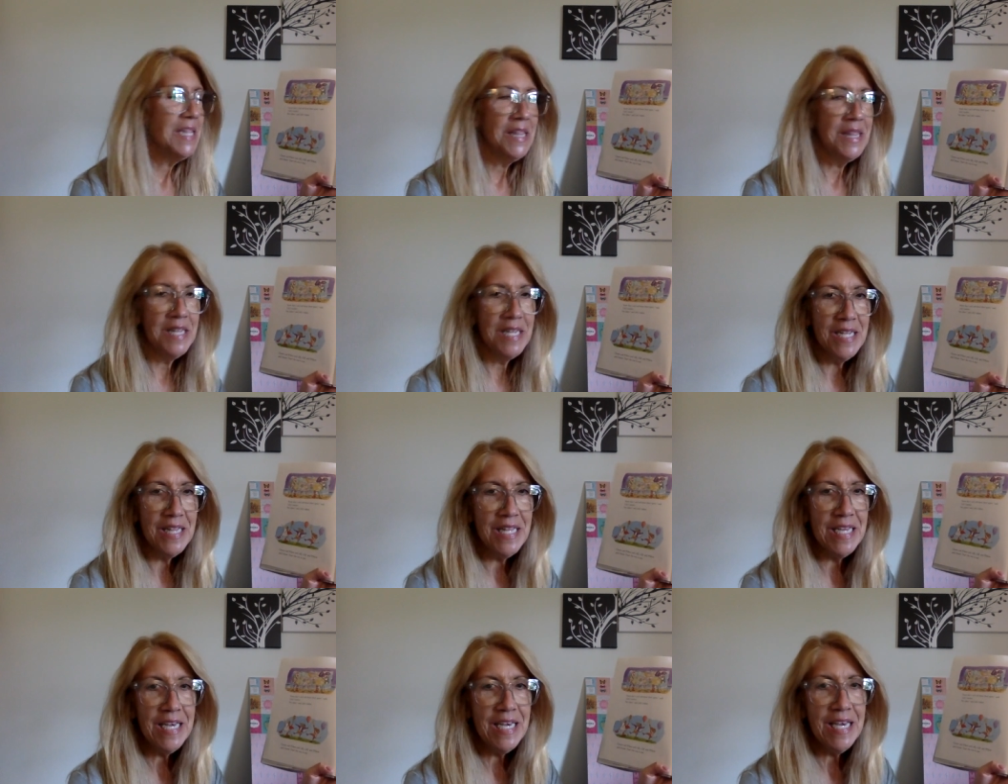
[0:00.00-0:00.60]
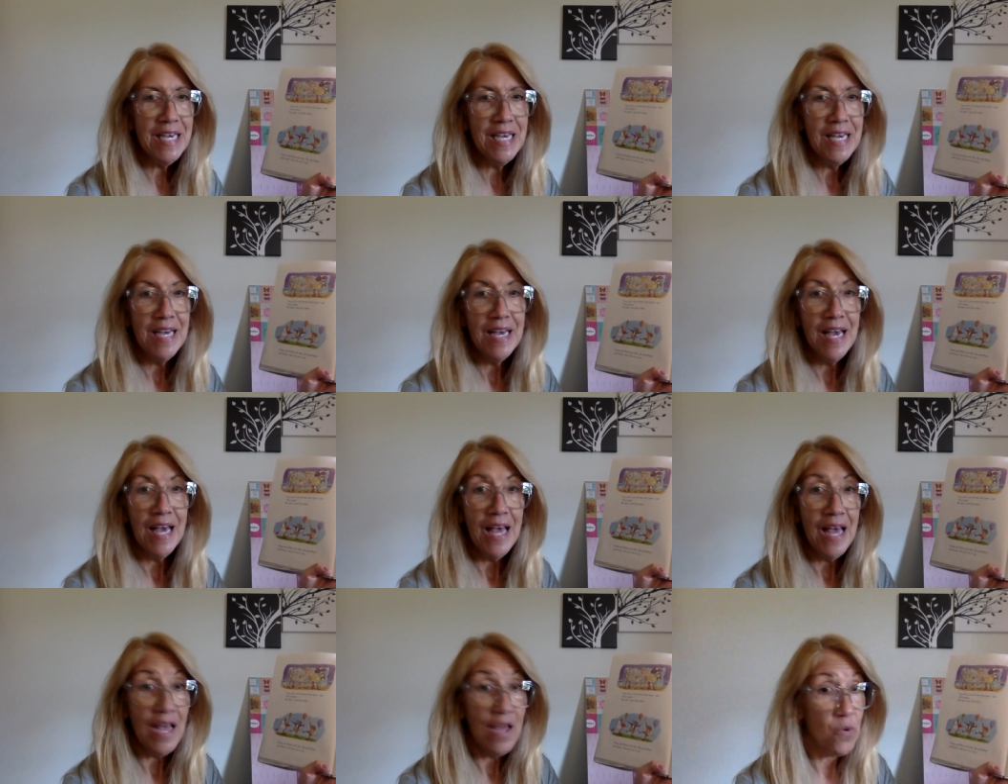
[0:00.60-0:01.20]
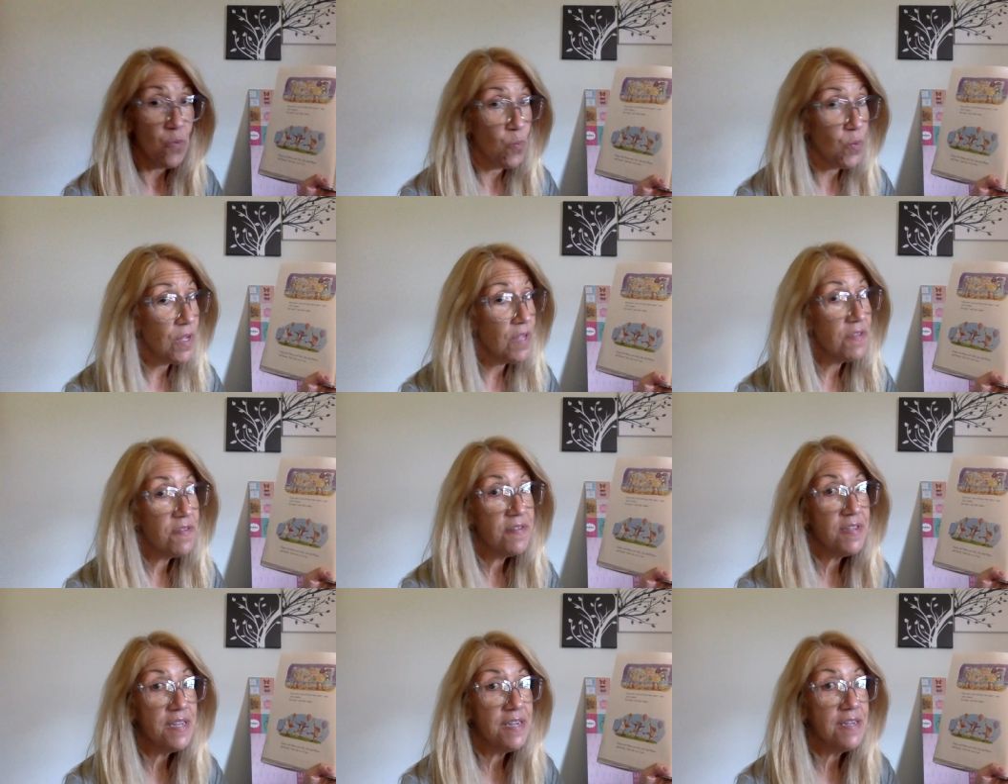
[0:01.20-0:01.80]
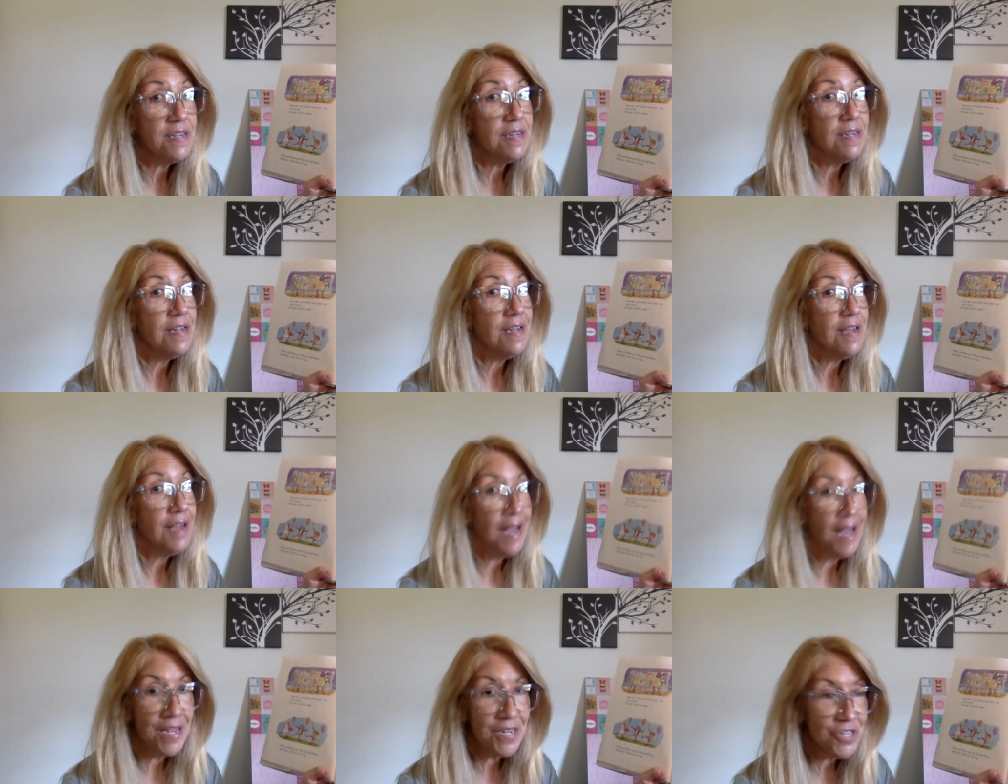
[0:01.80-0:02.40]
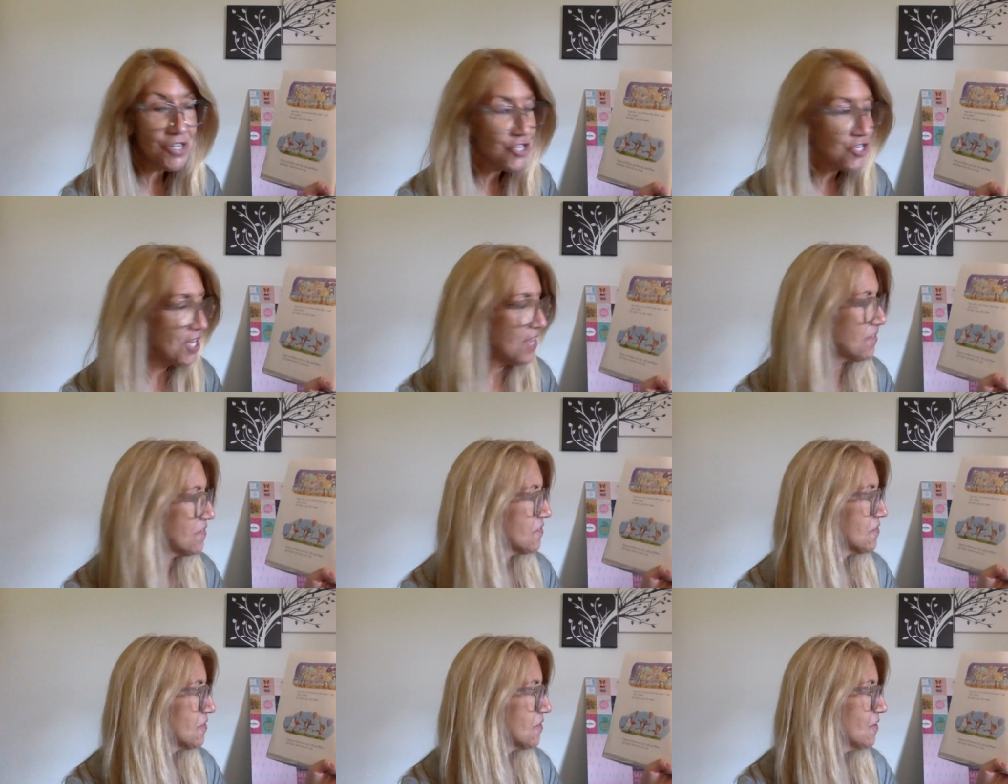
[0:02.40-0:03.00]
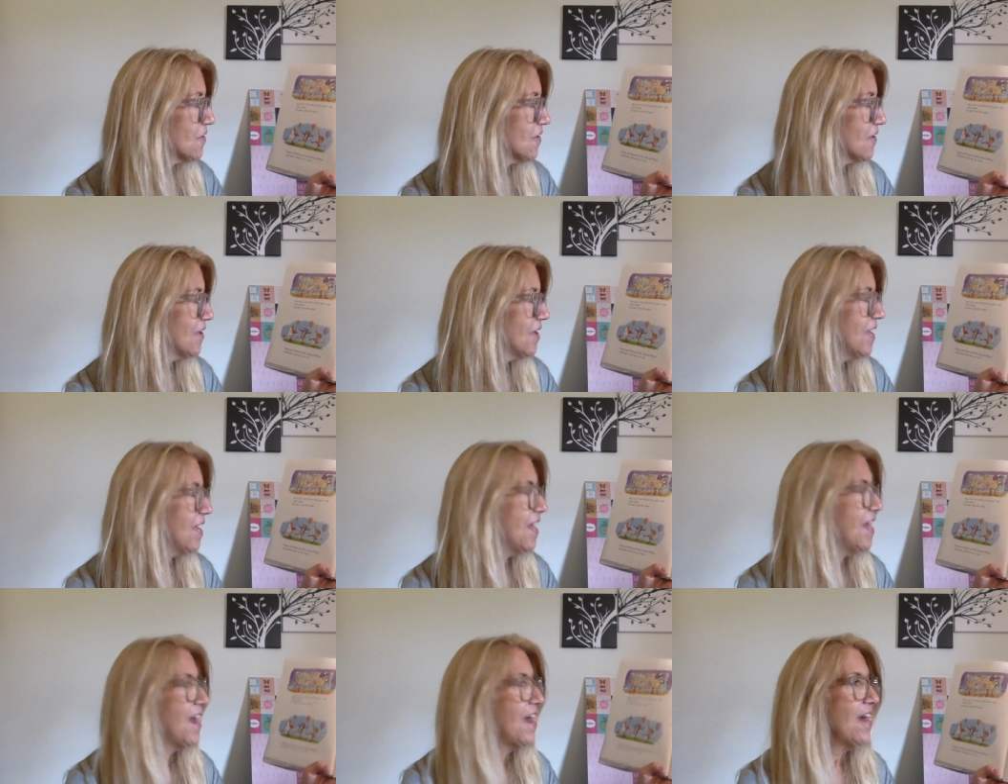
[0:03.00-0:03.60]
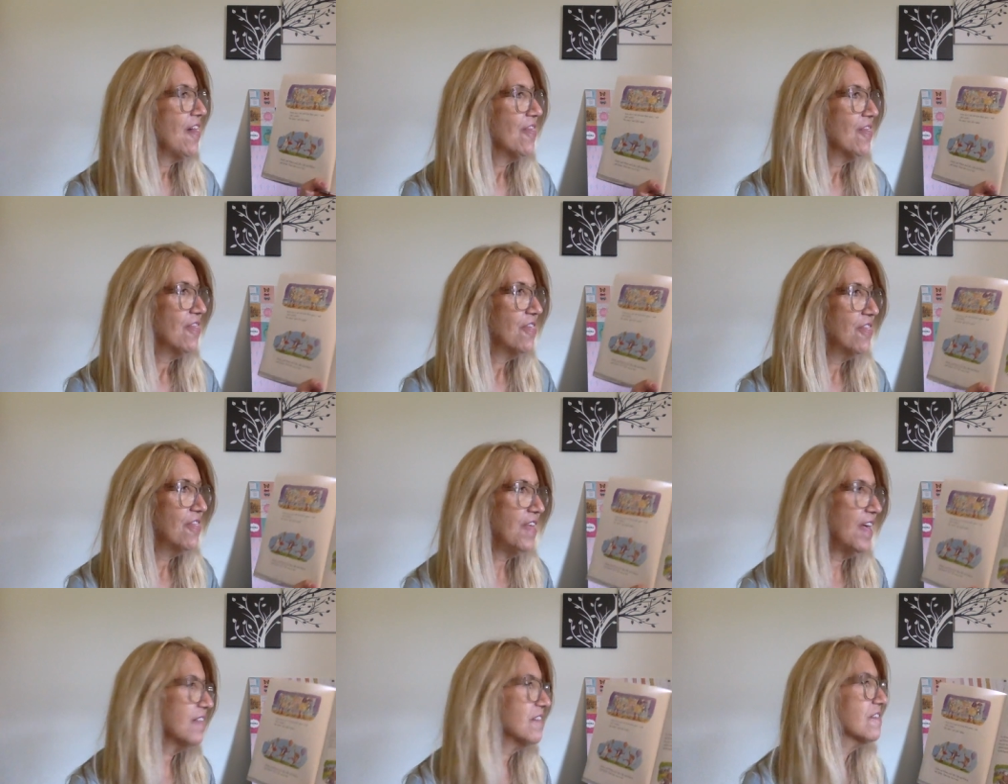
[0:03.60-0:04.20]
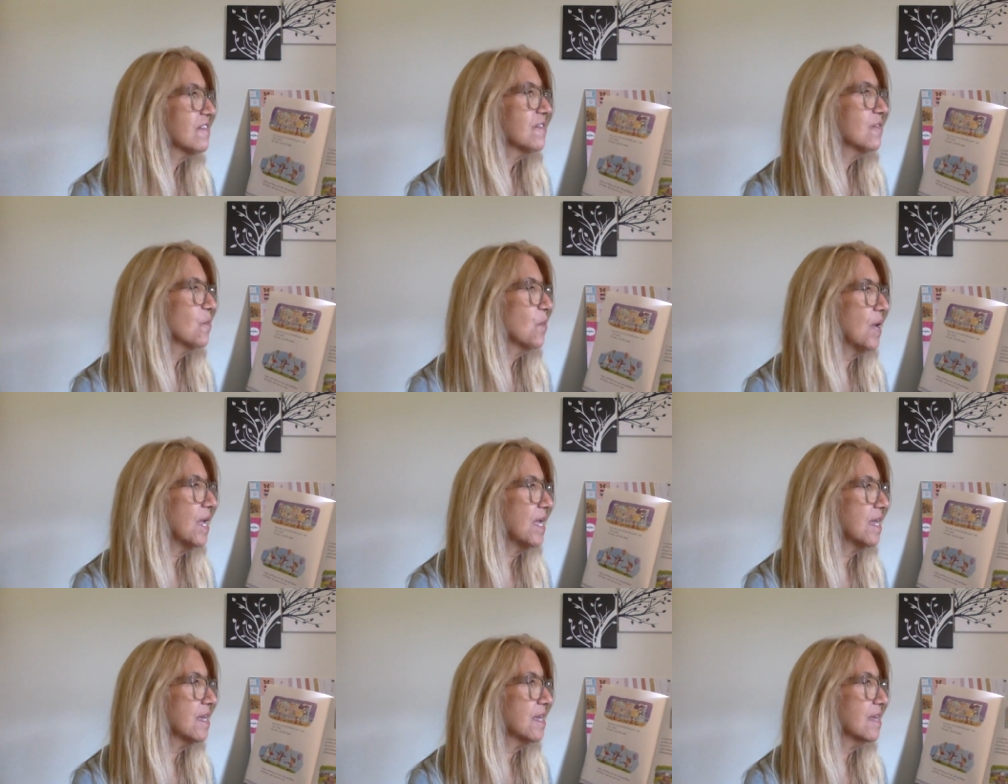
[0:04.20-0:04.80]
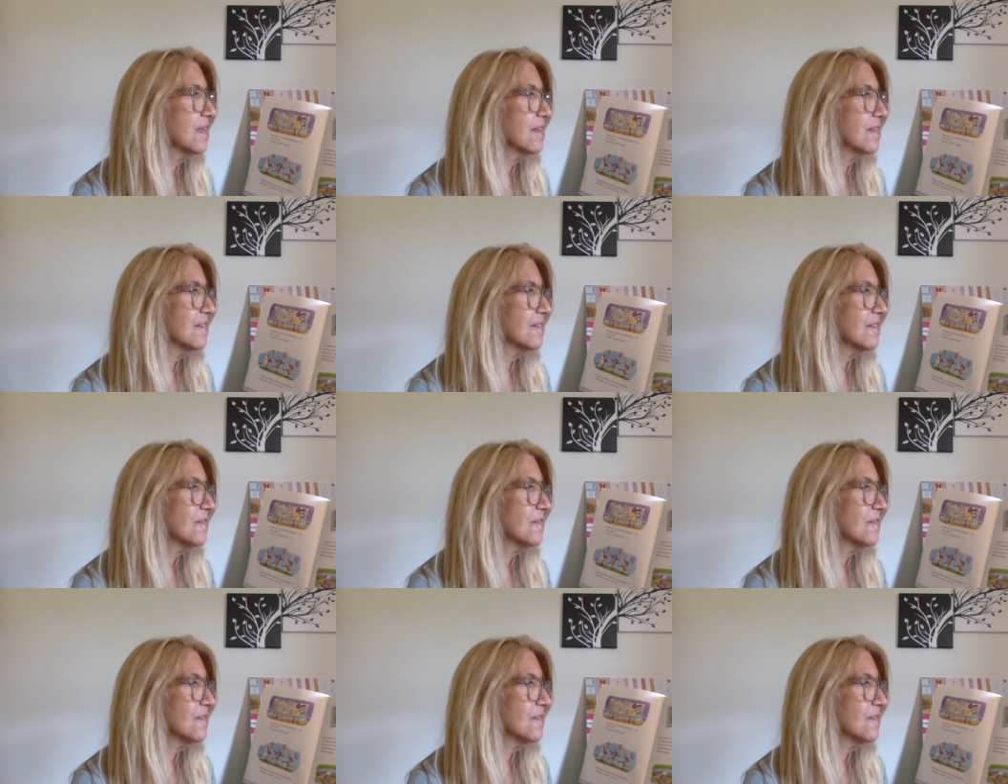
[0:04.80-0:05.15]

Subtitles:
Lily and Wilson and Chester. That's the way it is.